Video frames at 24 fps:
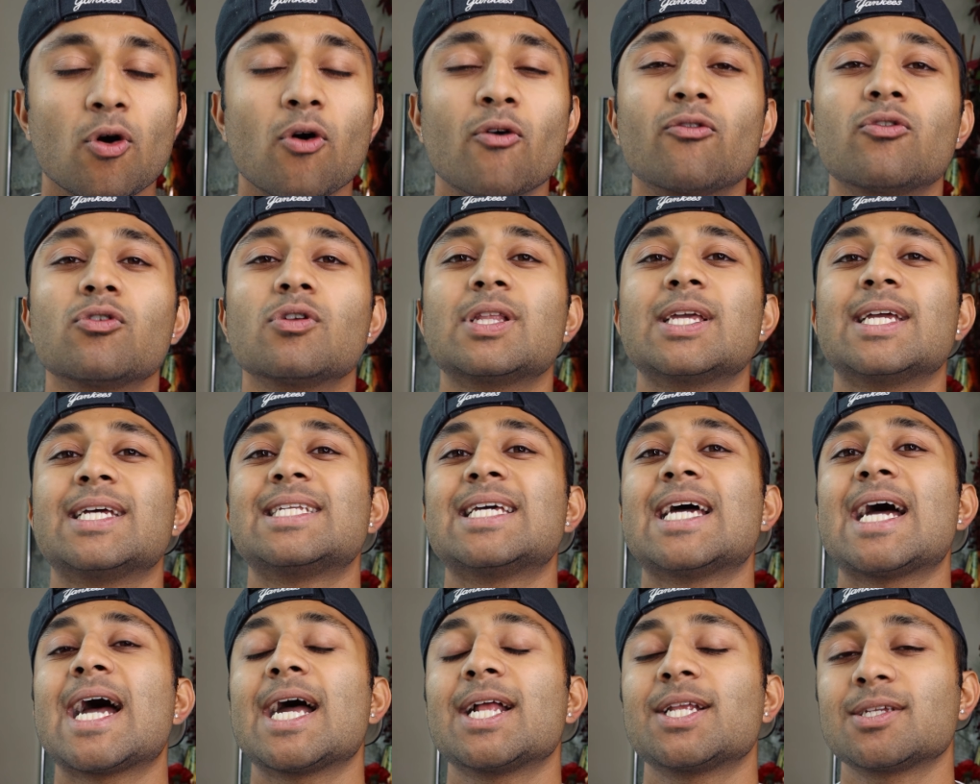overly
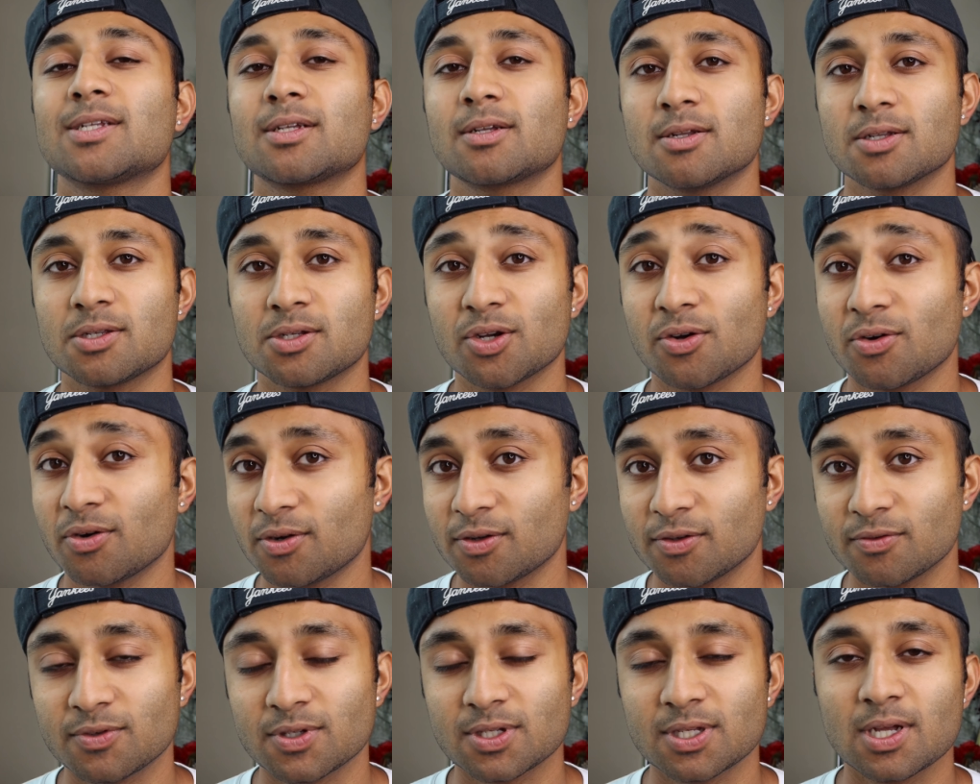attached
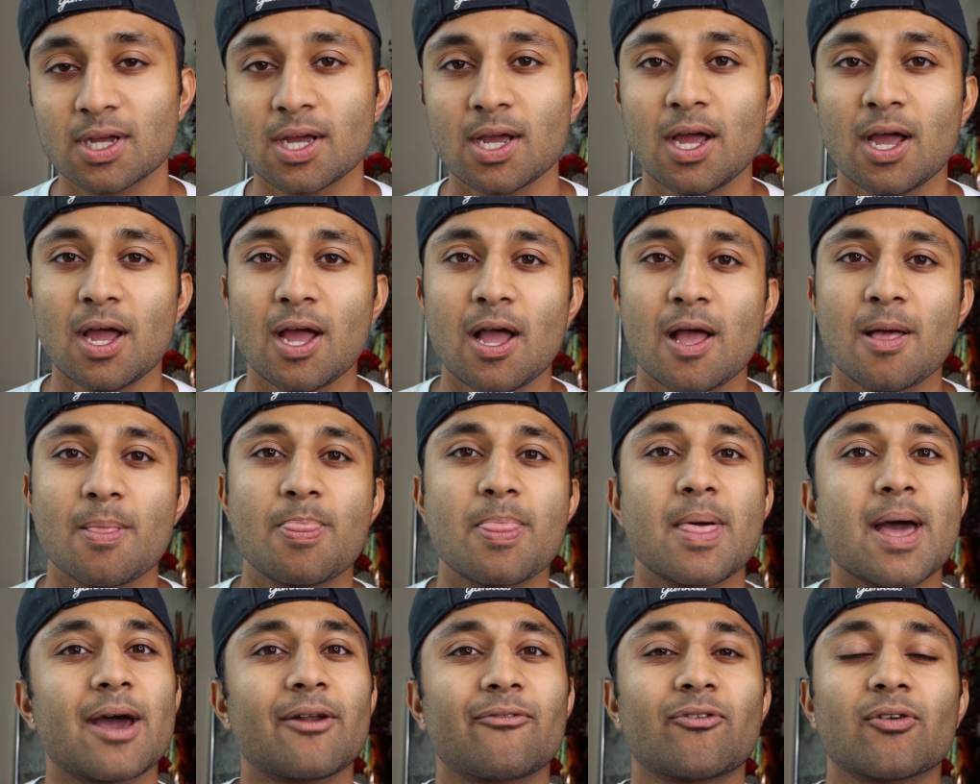conservatives
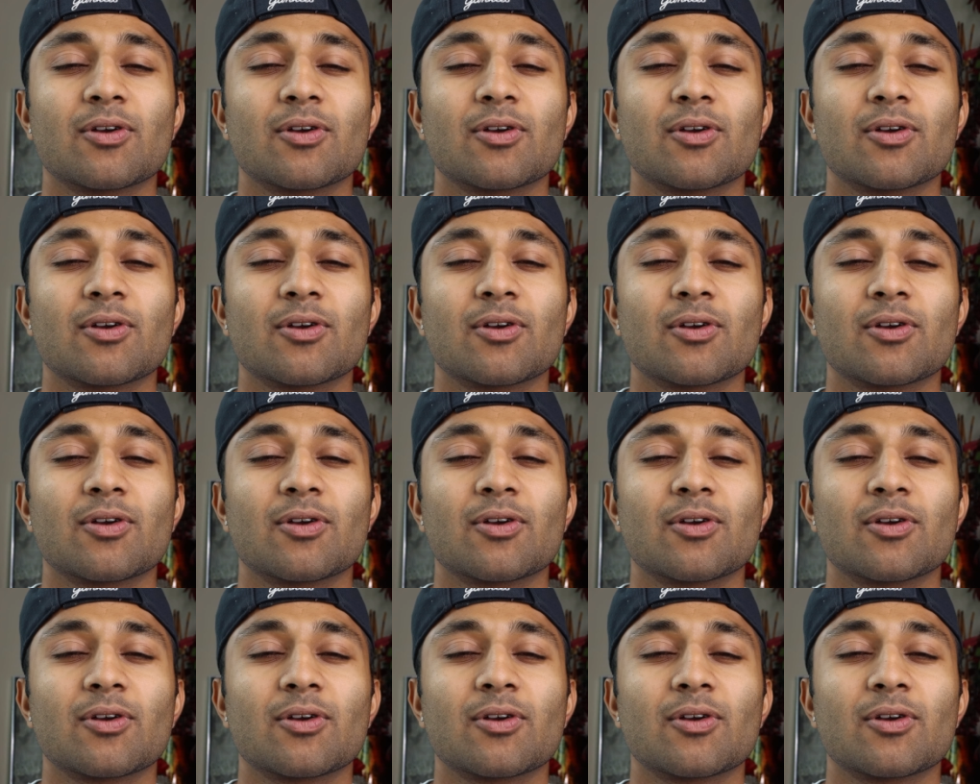that,